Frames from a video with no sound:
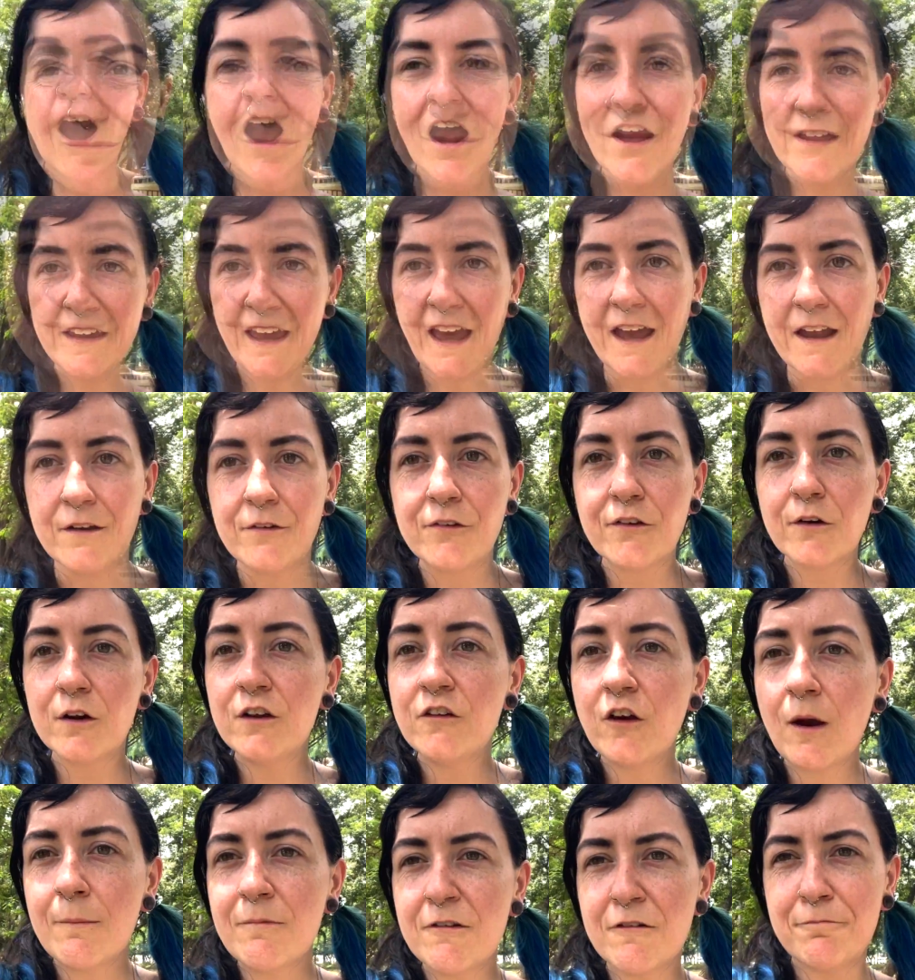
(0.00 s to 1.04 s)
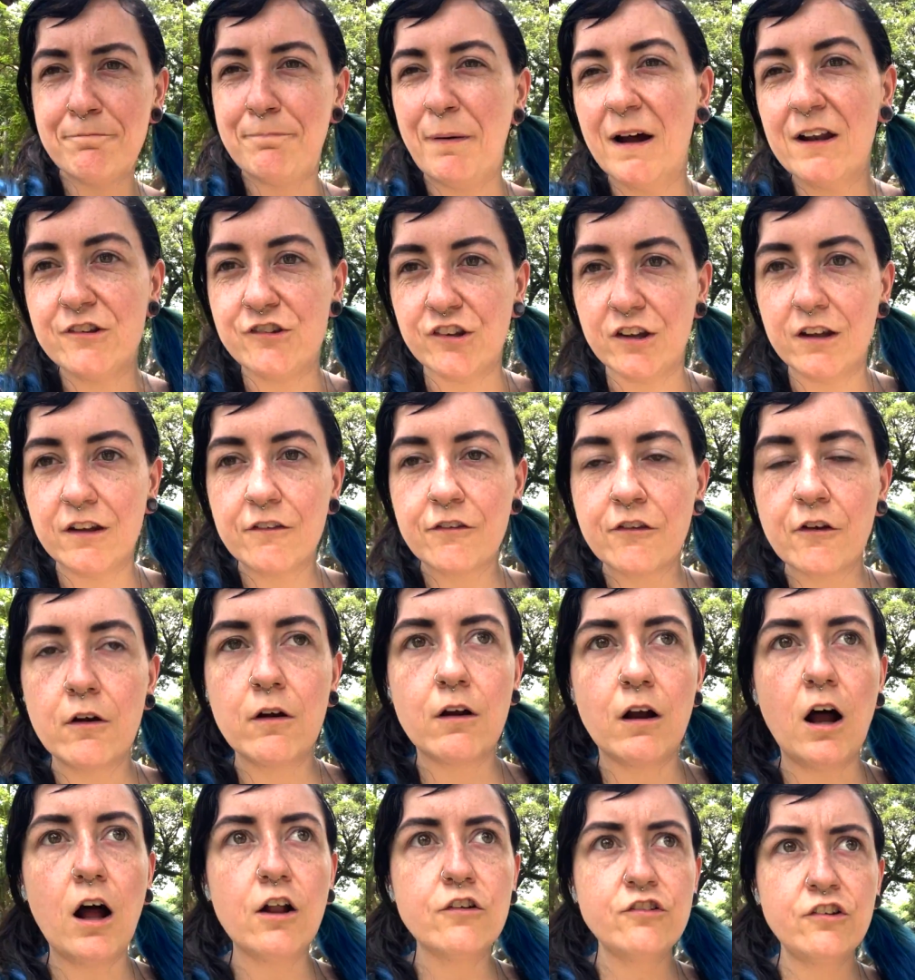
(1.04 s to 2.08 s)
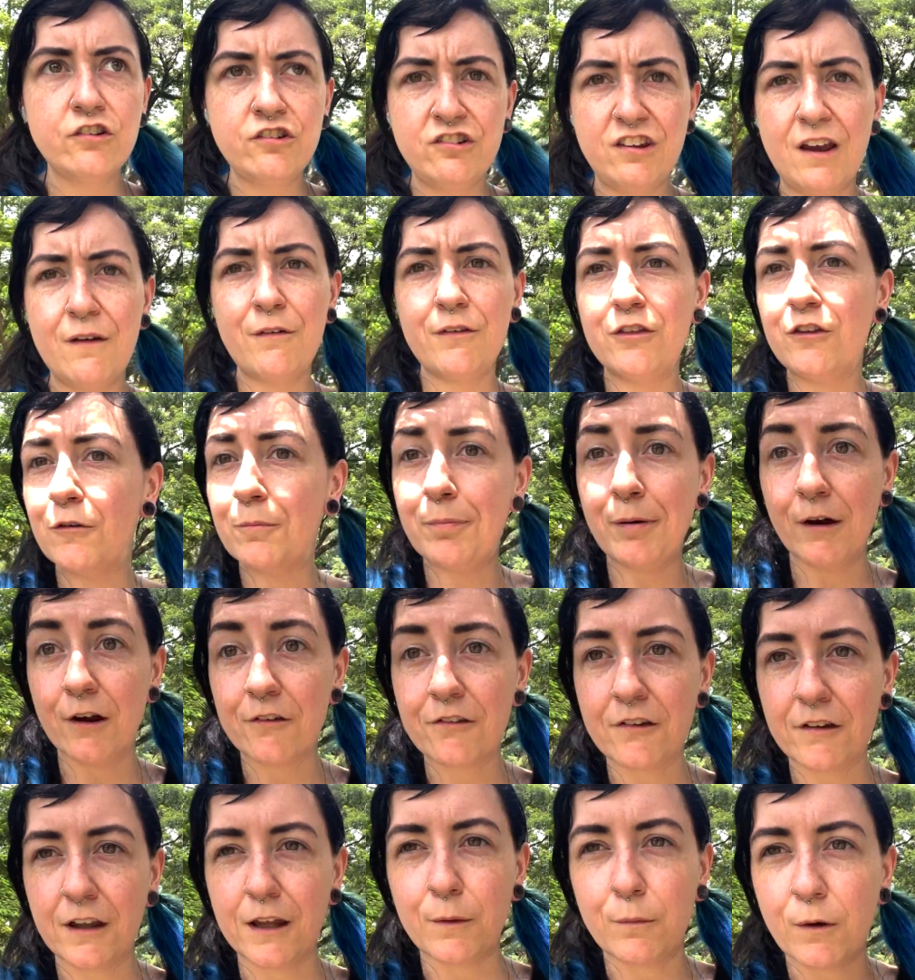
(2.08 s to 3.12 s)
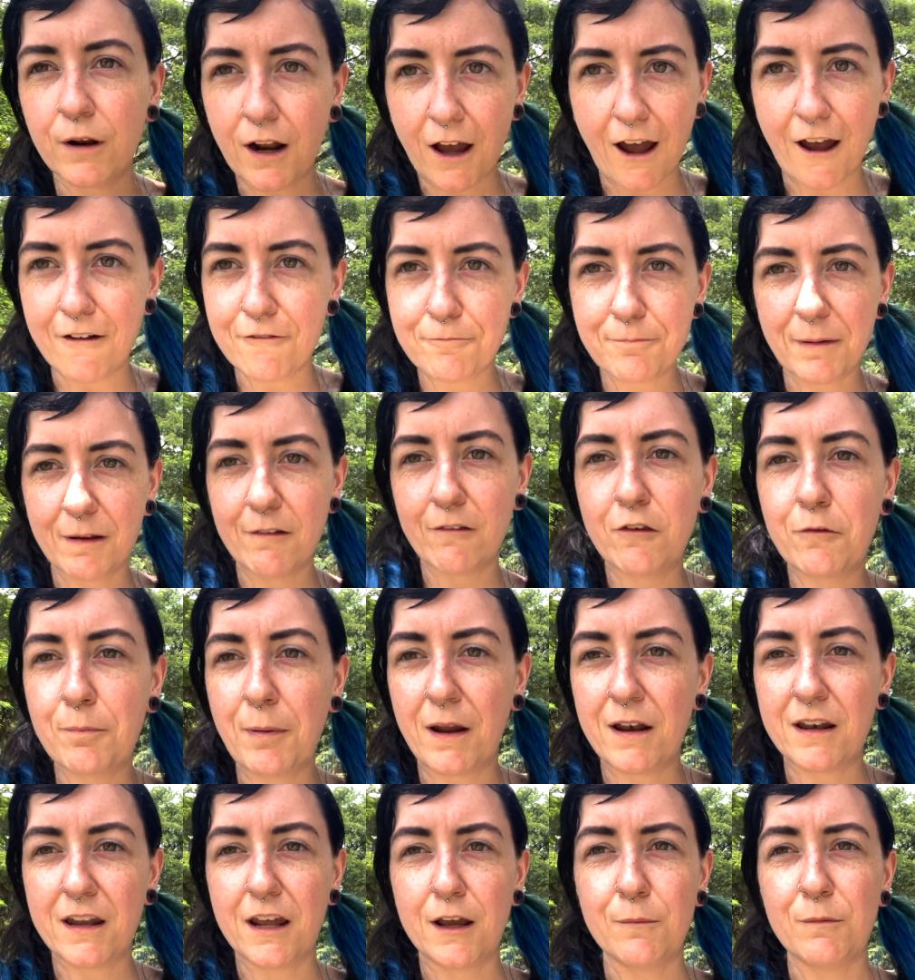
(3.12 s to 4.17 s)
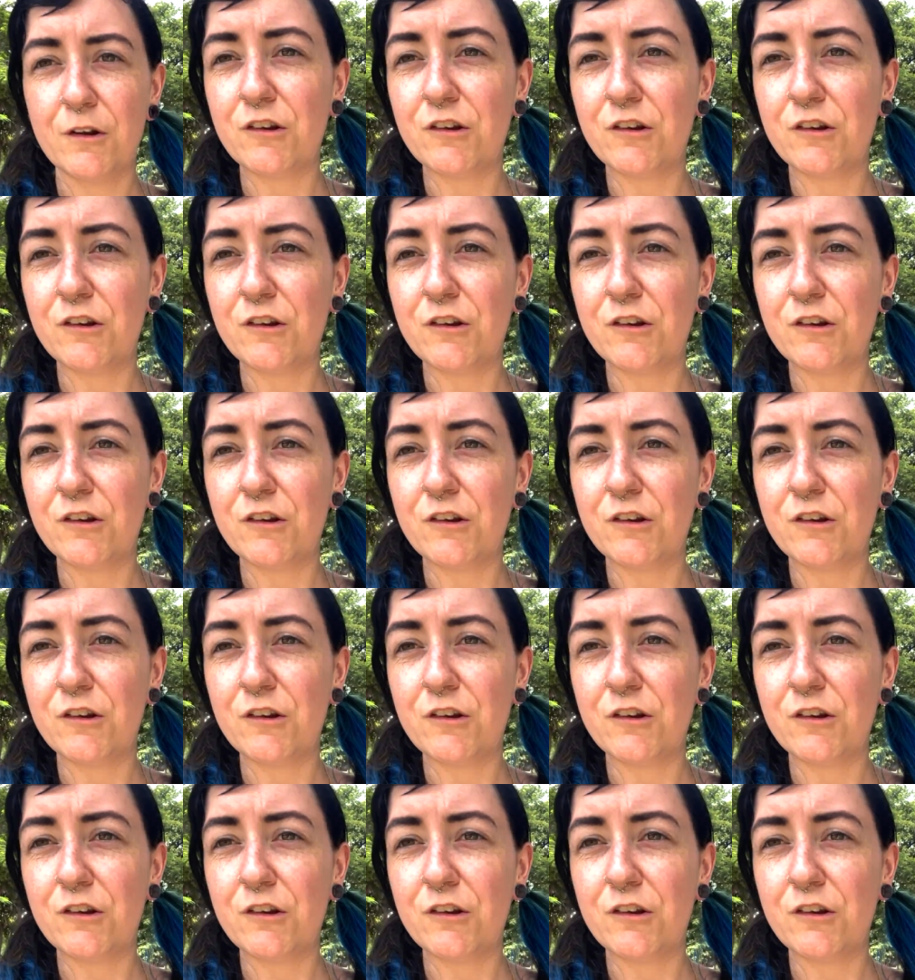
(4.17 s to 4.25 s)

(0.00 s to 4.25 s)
Okay, so in terms of budget, so I'll just share with you personally what I've been spending,